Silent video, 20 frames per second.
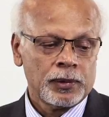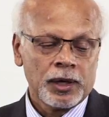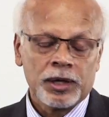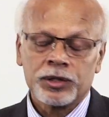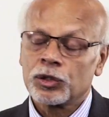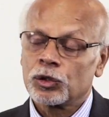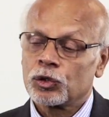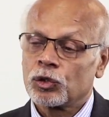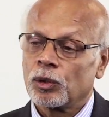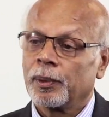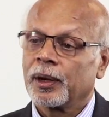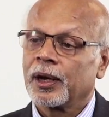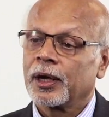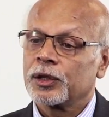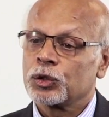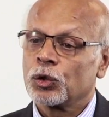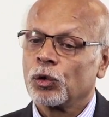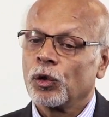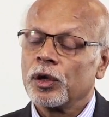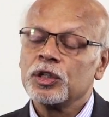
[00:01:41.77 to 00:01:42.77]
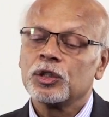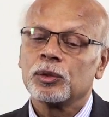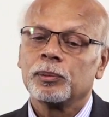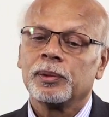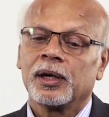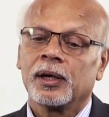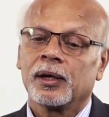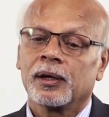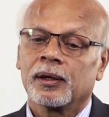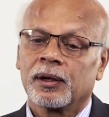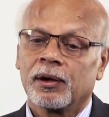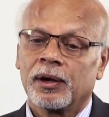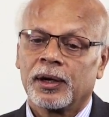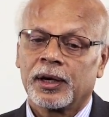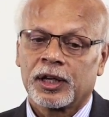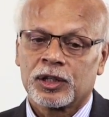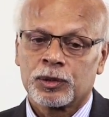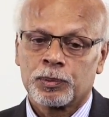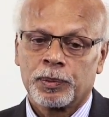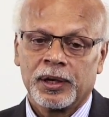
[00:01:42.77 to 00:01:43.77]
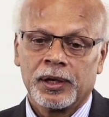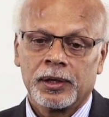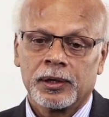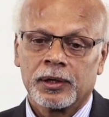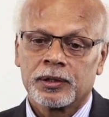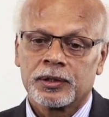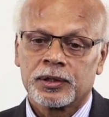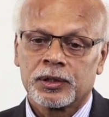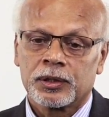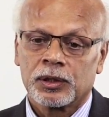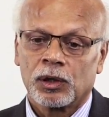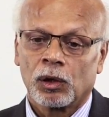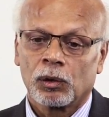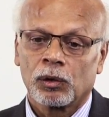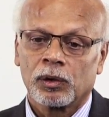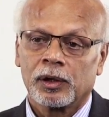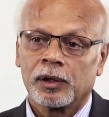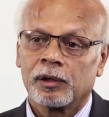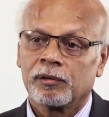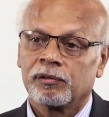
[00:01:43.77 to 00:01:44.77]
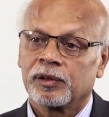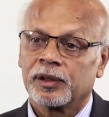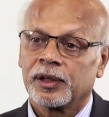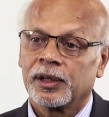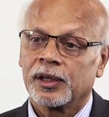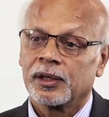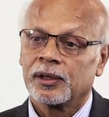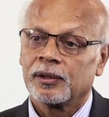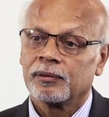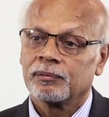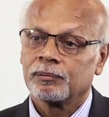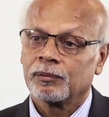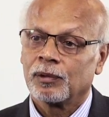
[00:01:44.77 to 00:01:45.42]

ACS Omega is going to be a great experience, not only for the